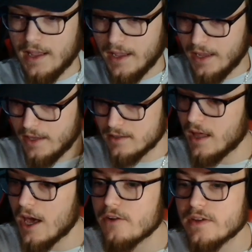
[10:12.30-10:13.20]
And a
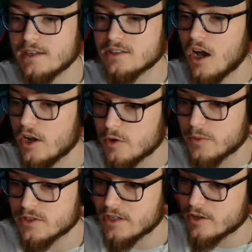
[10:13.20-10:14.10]
lot of it is
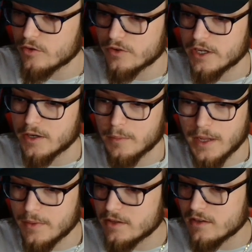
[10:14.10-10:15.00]
100% over here.
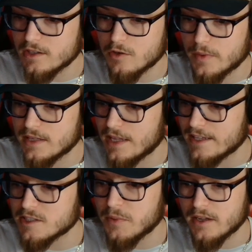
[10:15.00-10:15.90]
Maybe a little bit
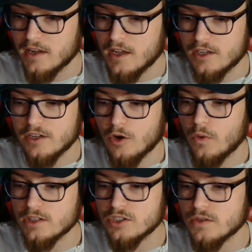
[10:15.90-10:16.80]
less, but, you know,
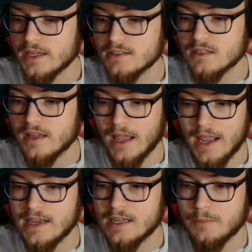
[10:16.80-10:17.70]
once you get into the
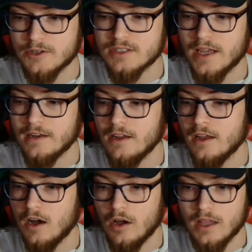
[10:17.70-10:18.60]
80%
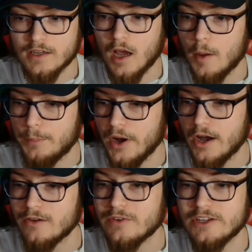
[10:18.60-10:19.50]
and
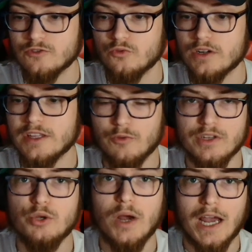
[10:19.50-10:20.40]
above is really when
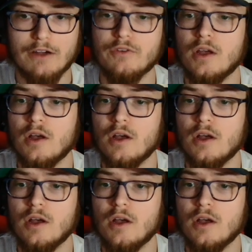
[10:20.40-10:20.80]
you have